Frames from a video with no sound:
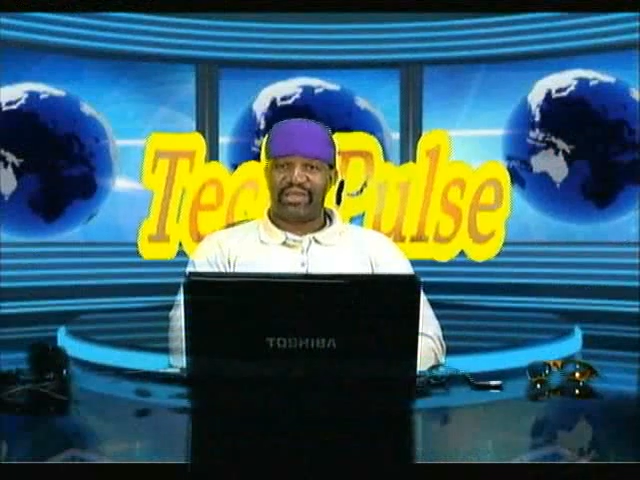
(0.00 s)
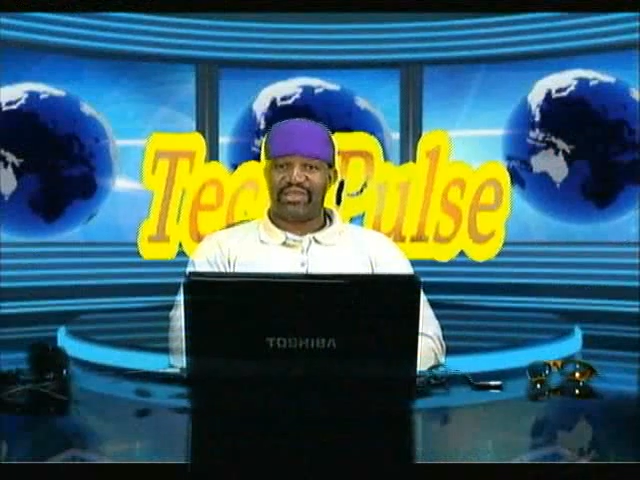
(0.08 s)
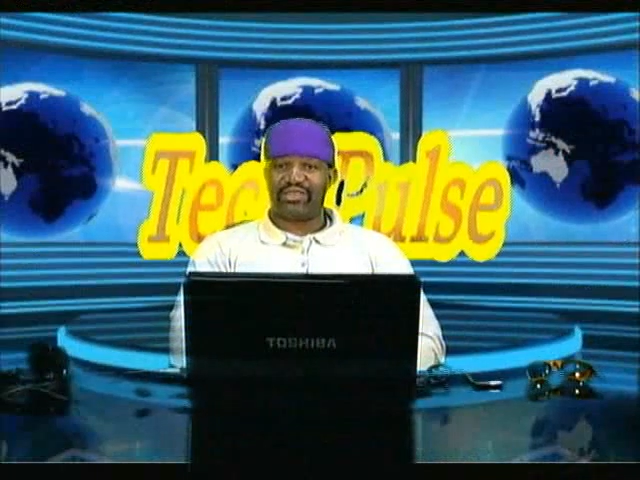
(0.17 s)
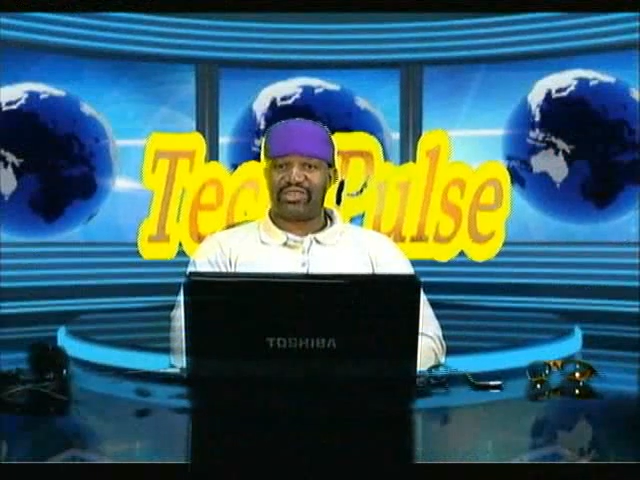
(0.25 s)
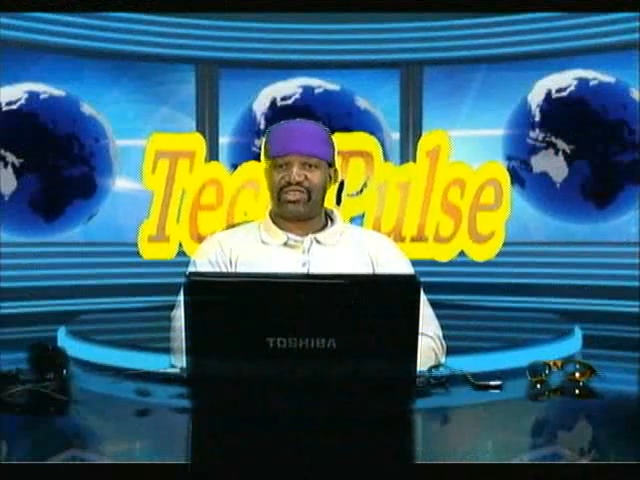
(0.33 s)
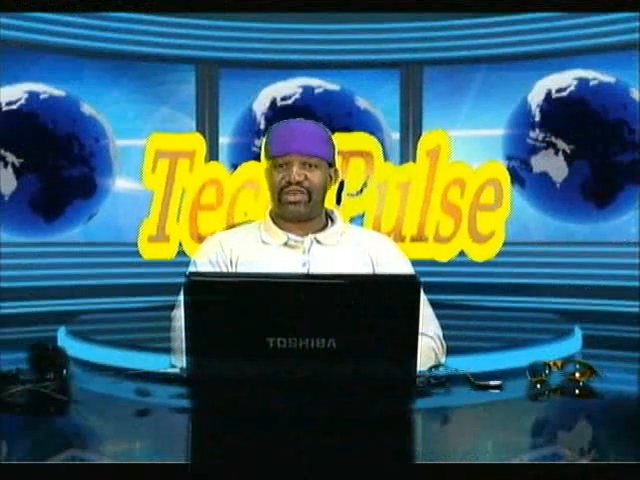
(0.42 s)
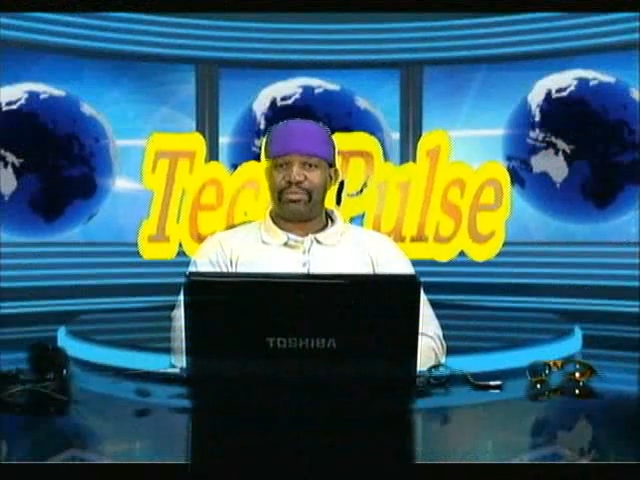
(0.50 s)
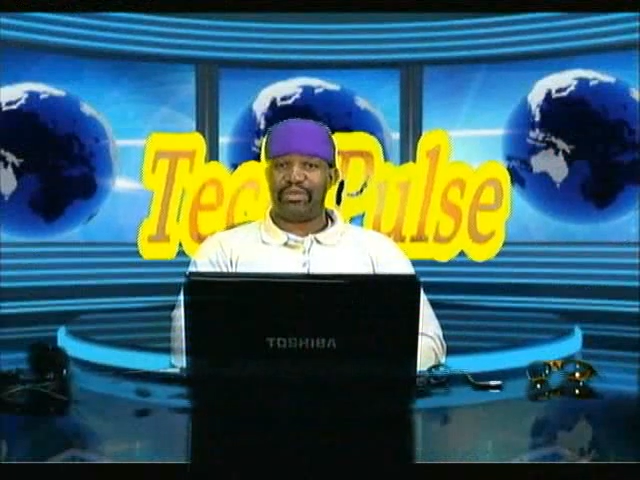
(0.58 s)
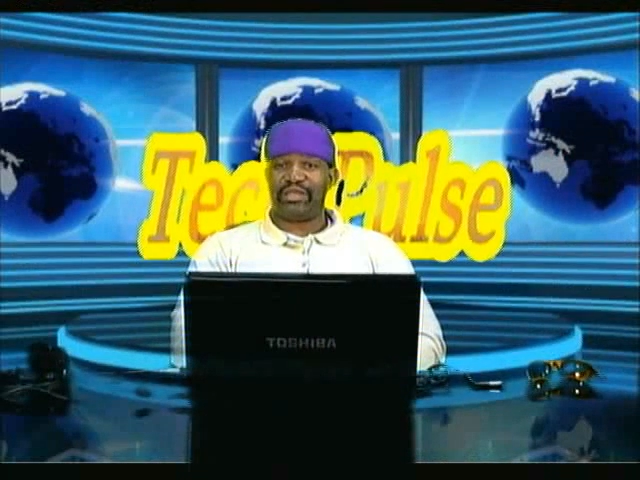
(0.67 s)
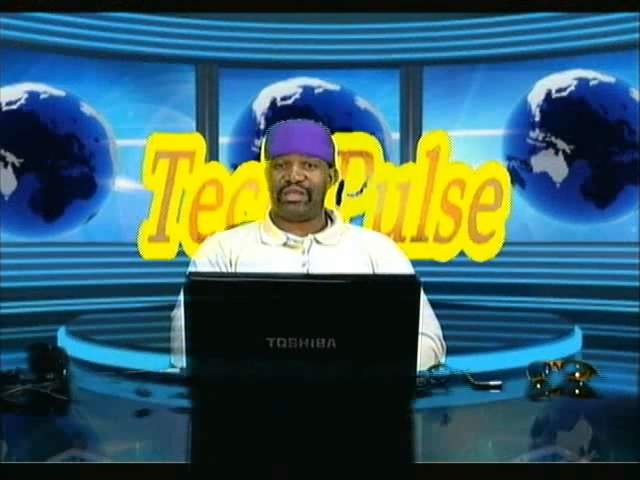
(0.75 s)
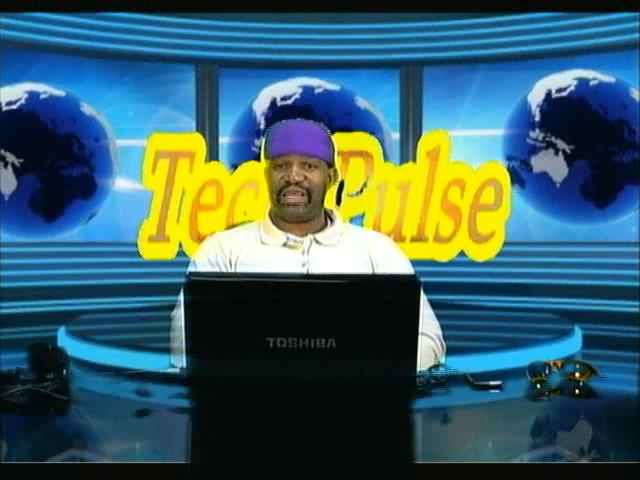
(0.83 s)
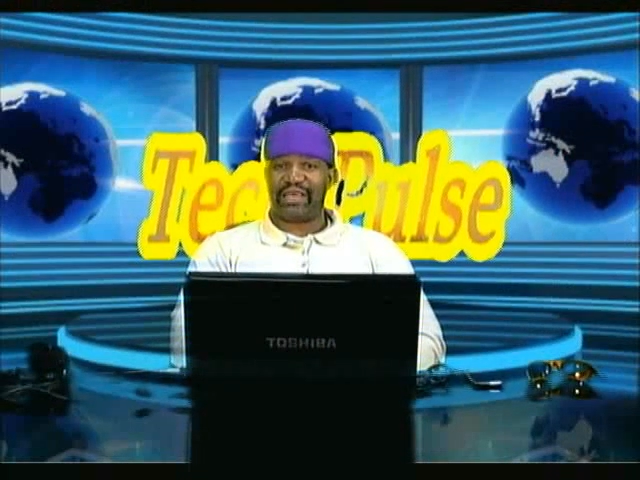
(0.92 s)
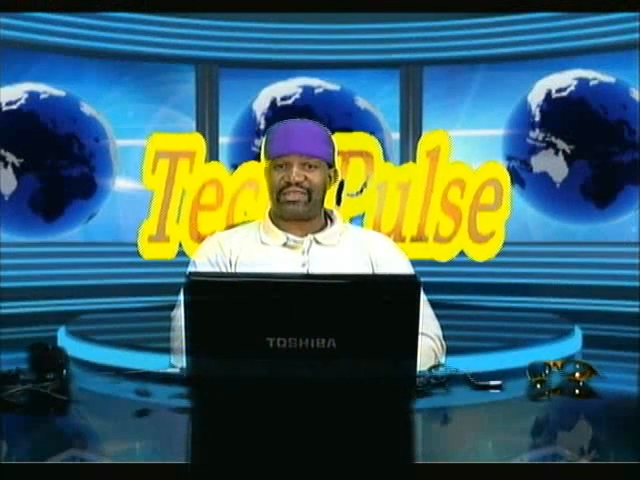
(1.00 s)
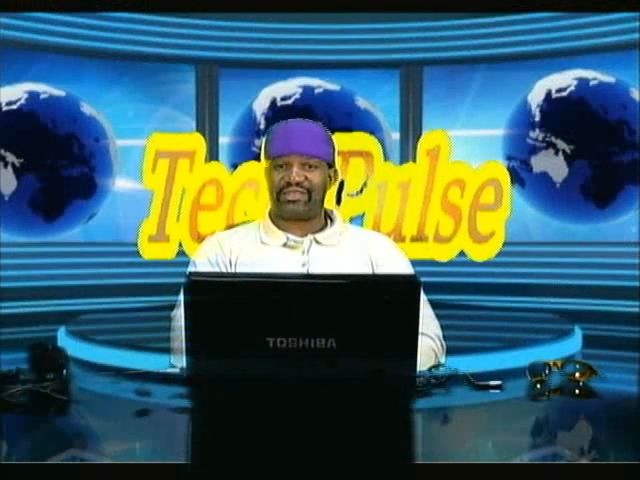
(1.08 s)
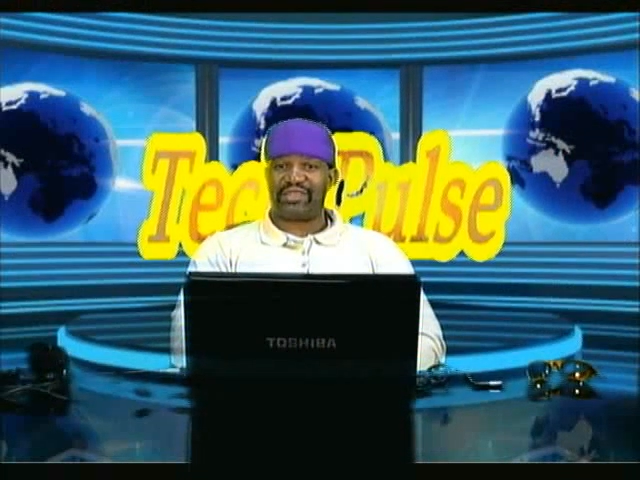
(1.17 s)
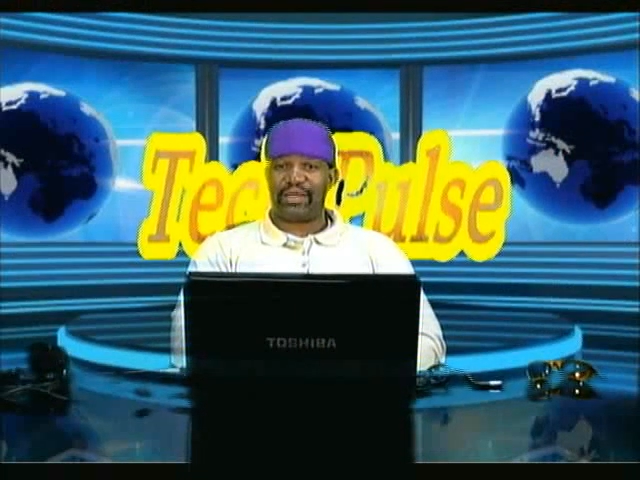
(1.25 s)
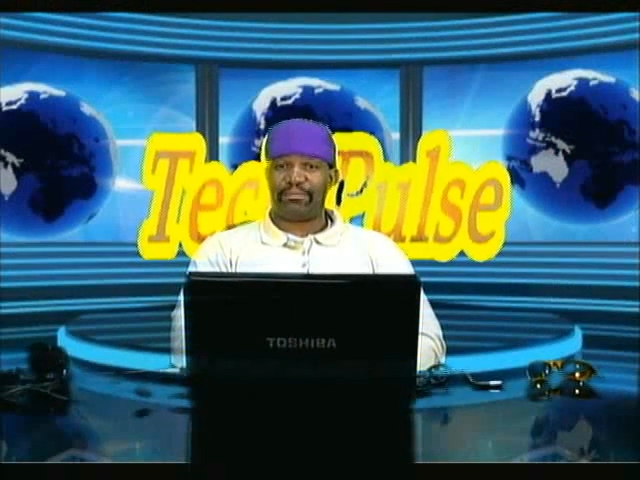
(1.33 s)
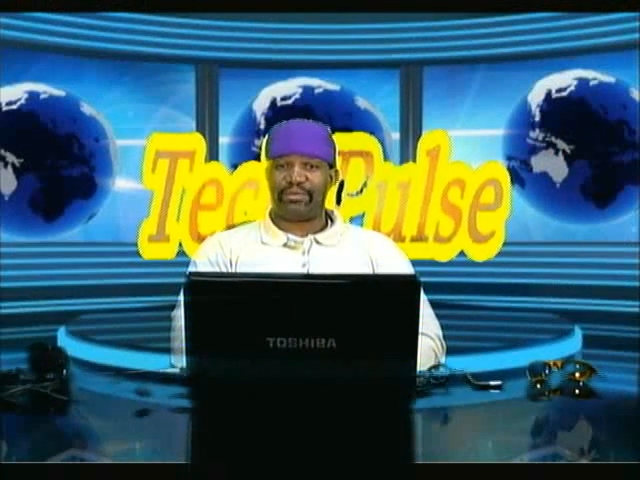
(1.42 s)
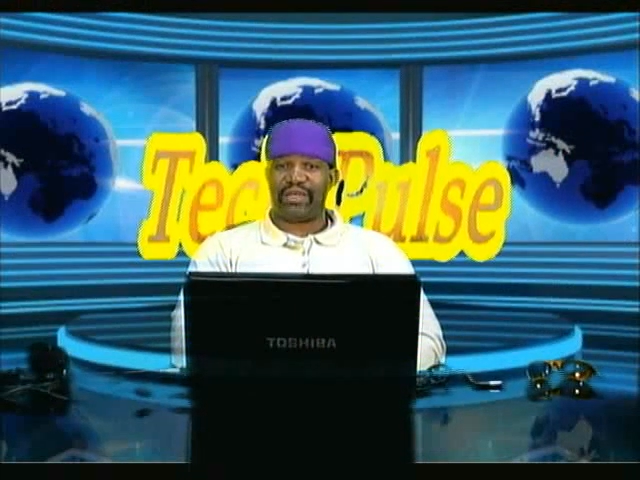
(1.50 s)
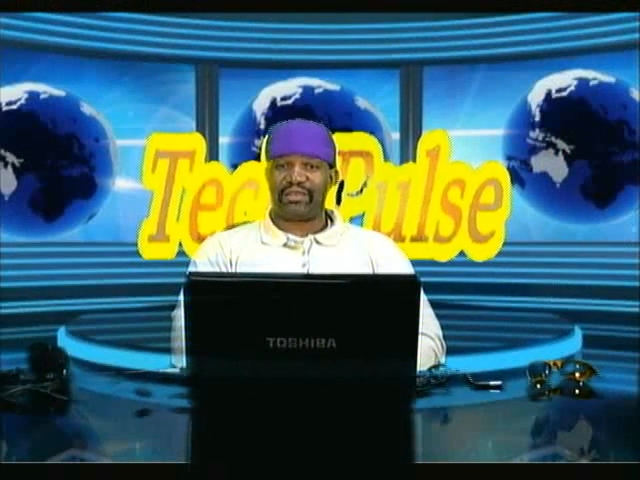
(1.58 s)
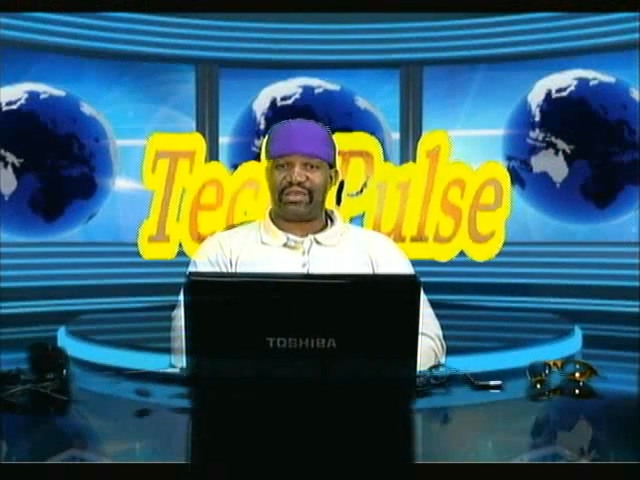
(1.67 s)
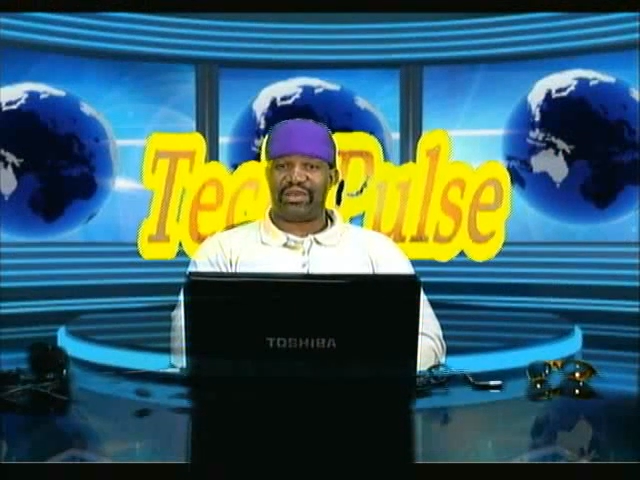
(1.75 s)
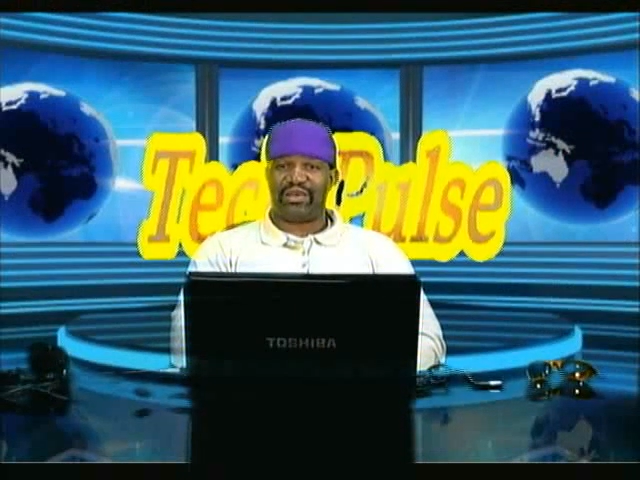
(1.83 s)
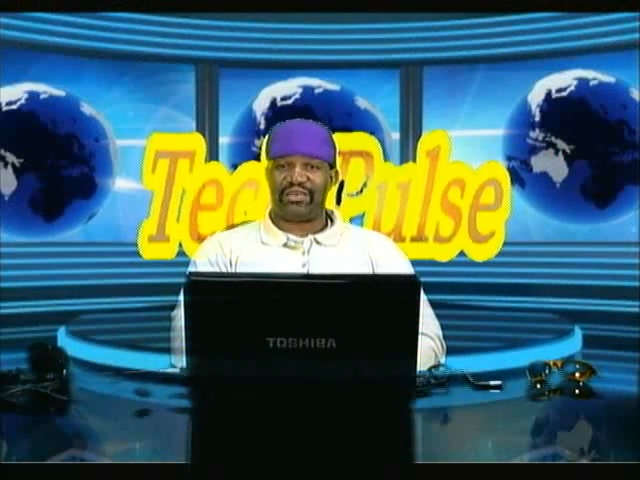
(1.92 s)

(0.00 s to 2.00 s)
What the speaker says: This is going to be the next step that